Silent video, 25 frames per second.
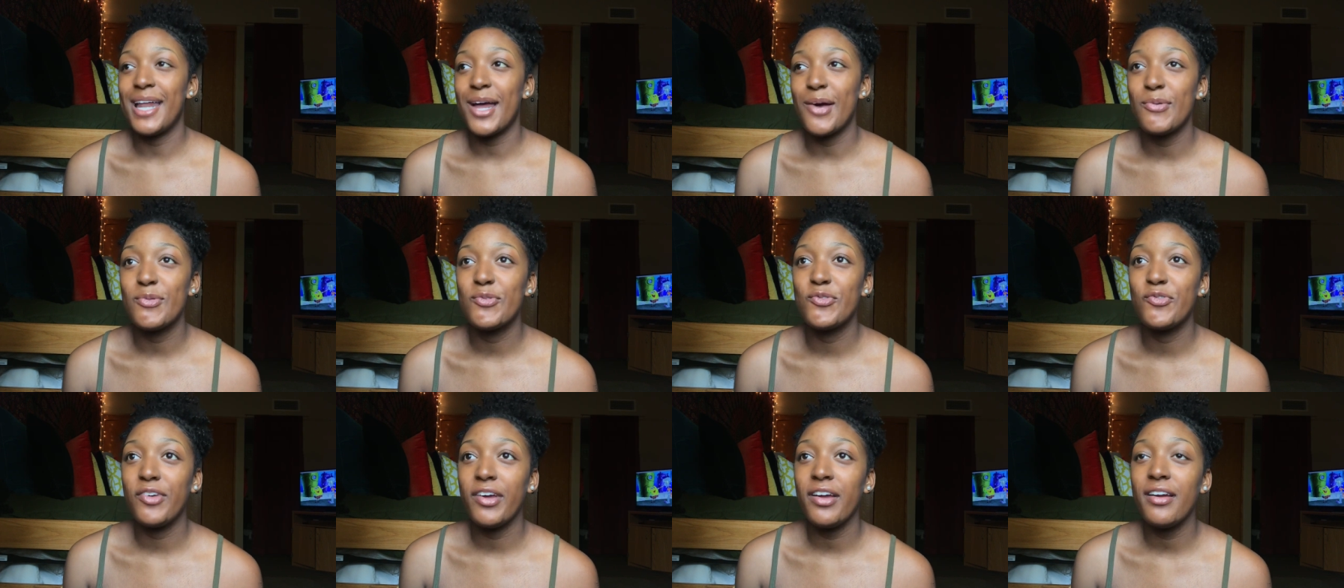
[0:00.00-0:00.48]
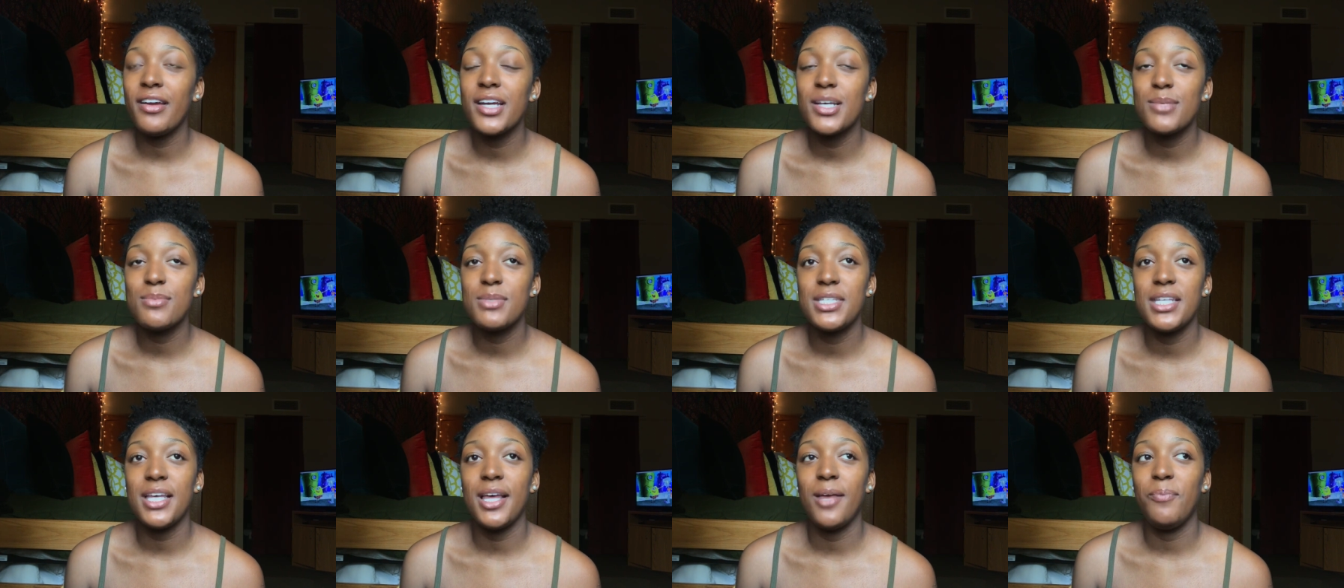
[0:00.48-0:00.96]
I was very
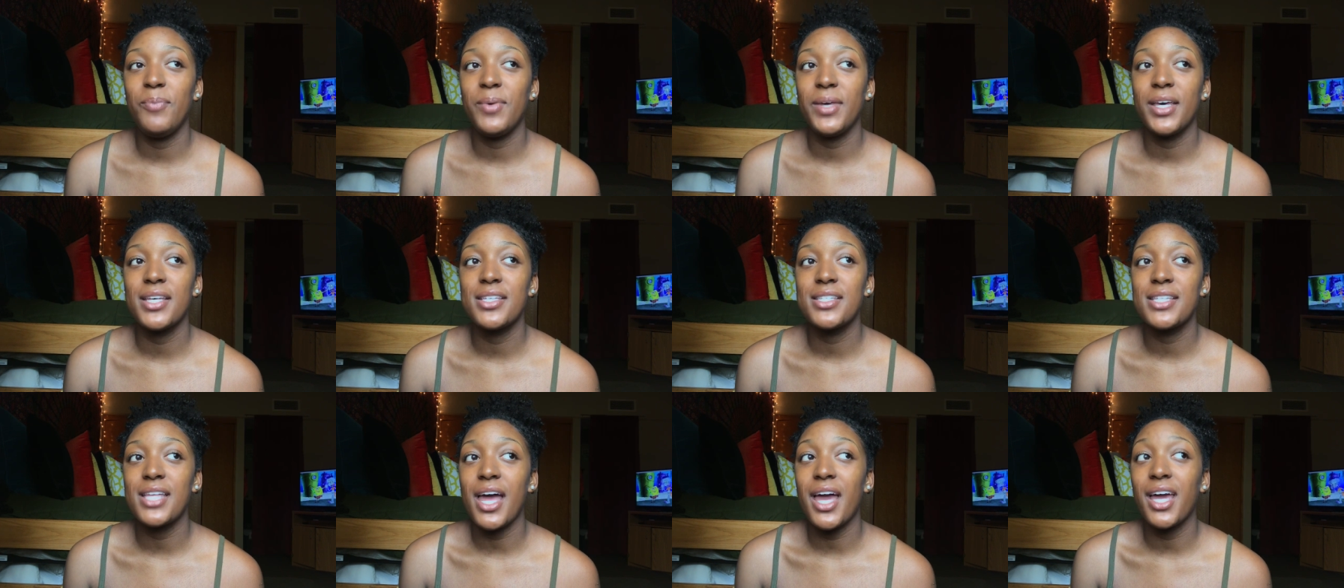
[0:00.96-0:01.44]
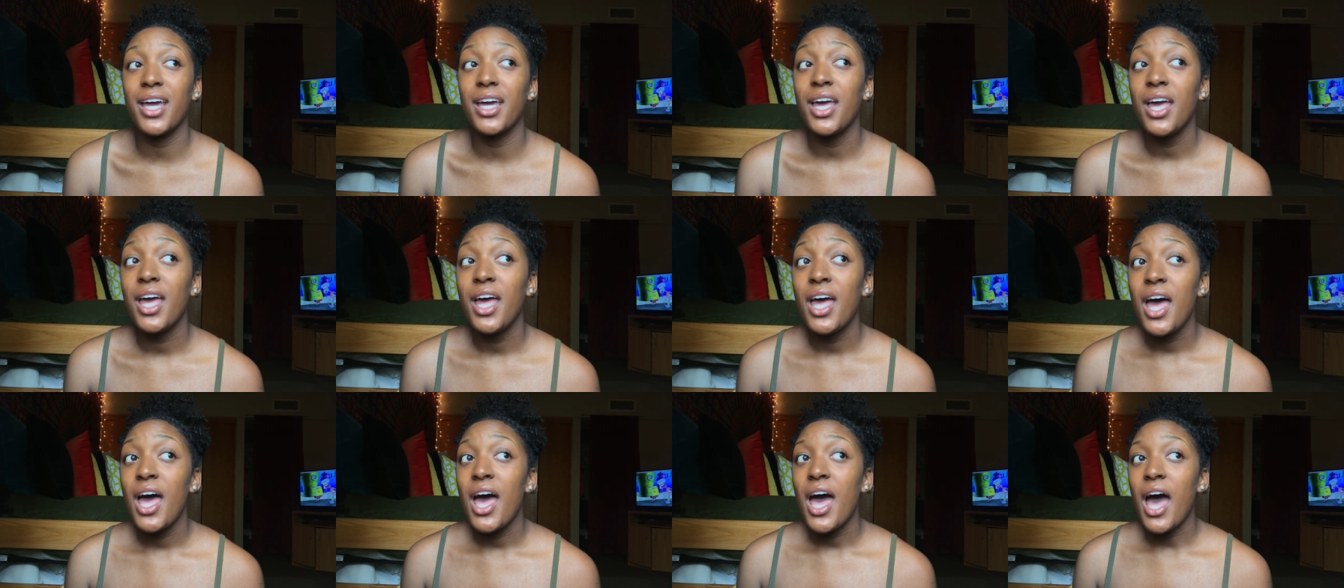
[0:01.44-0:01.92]
upset, because like
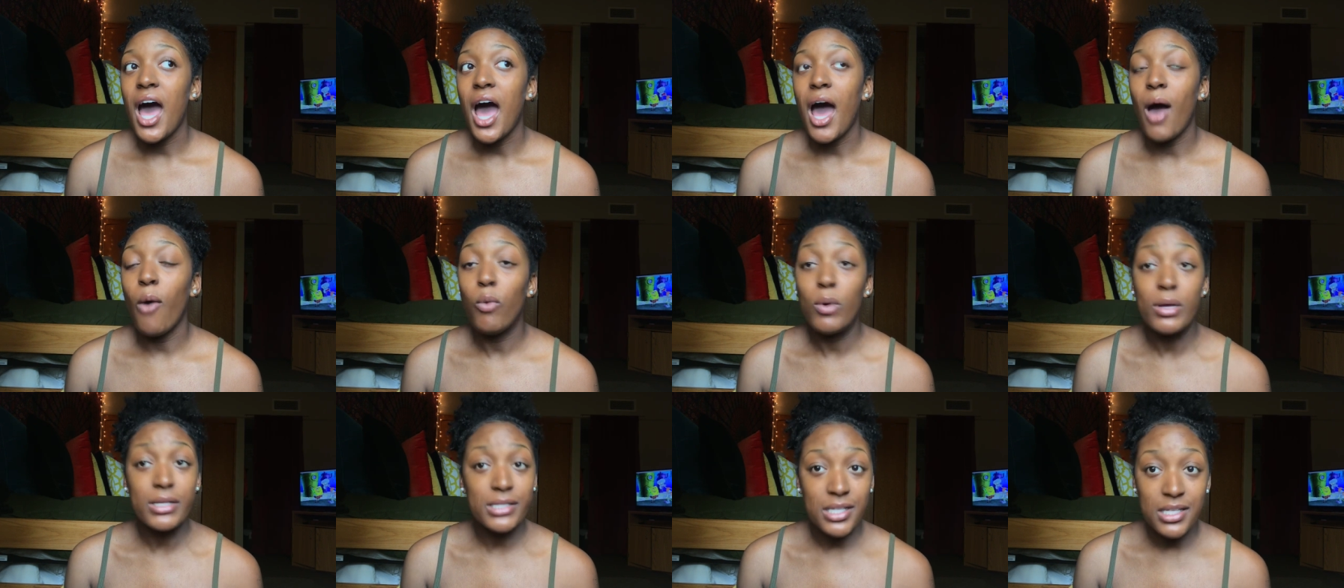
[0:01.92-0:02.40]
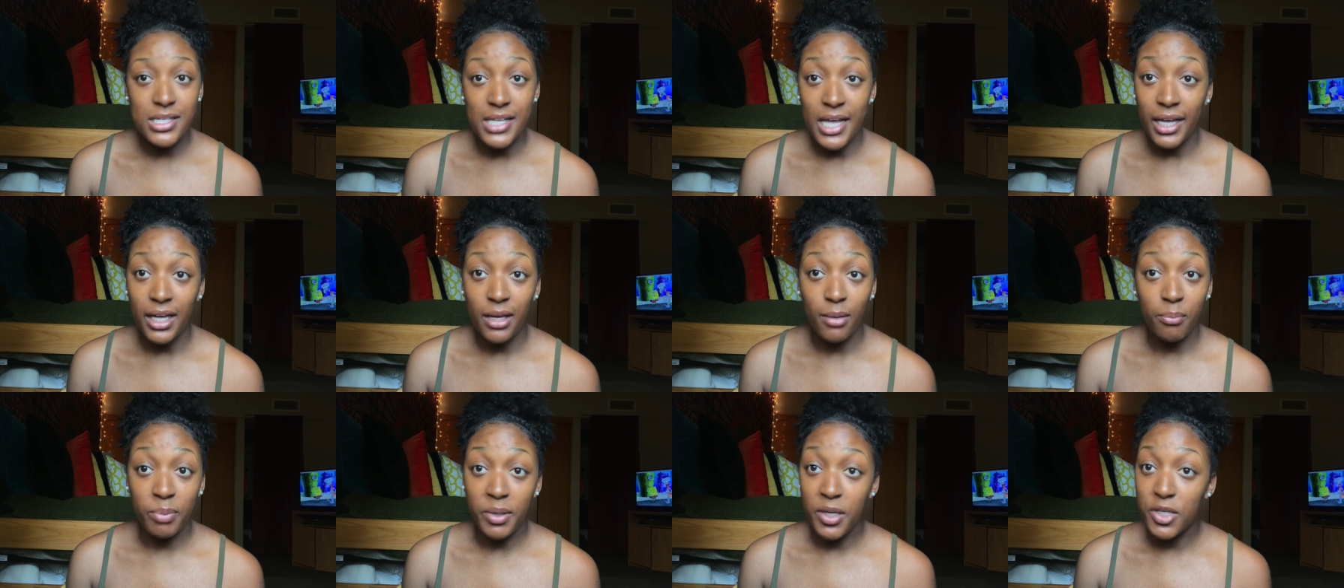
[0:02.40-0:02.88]
I wasn't
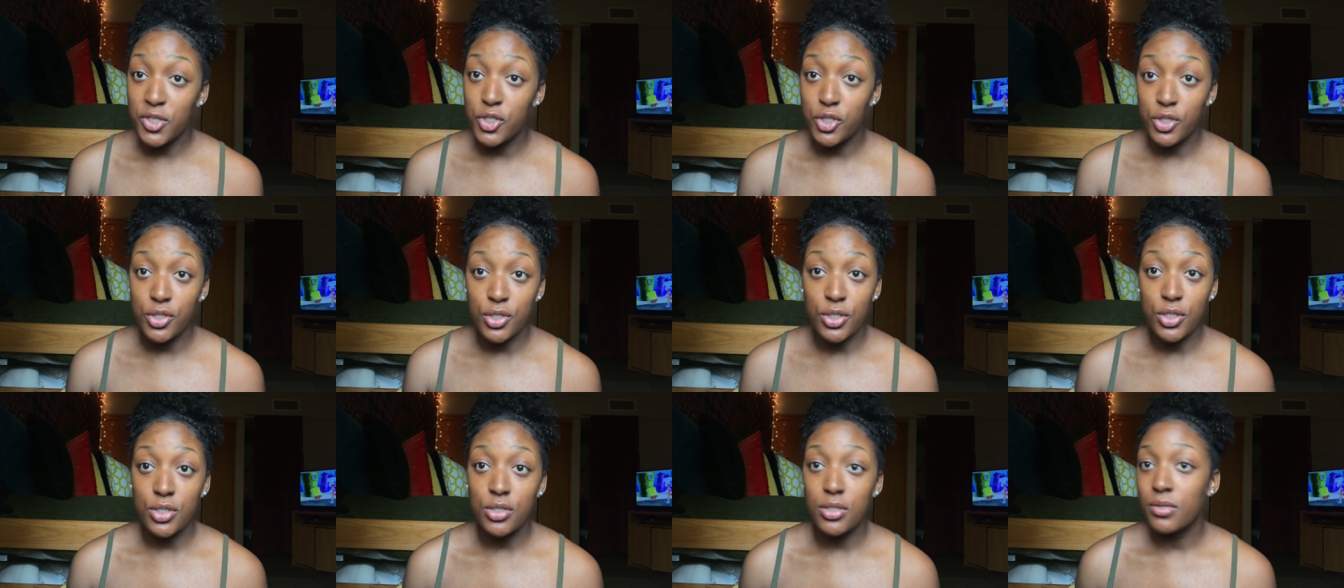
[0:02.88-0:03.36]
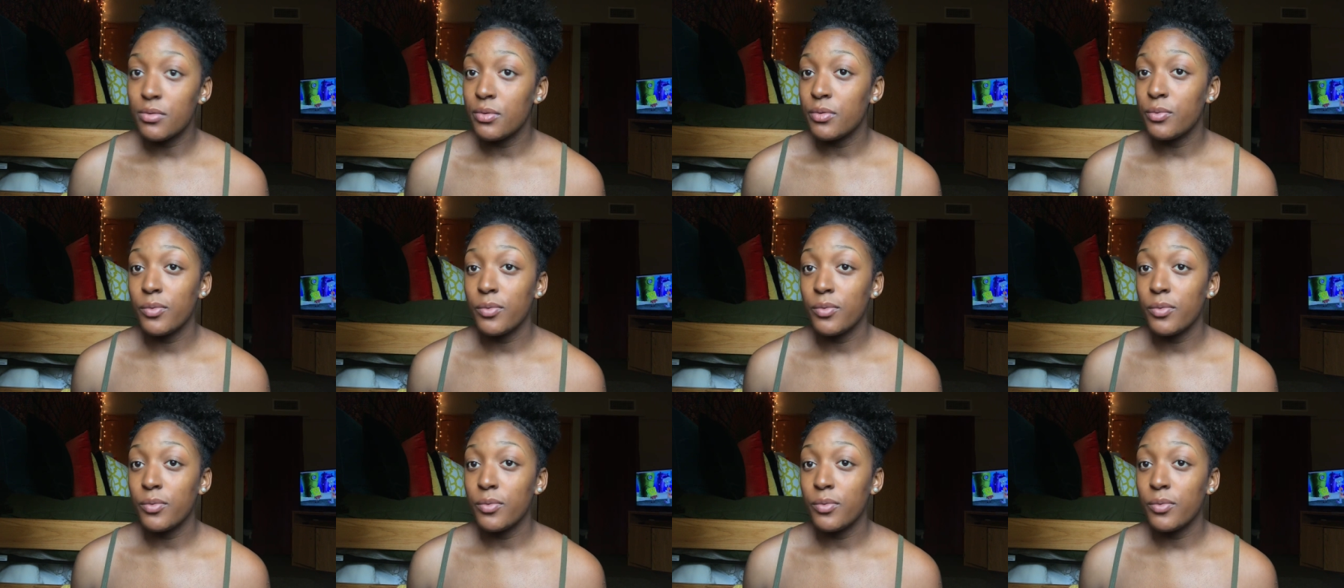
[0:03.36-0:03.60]
taking pictures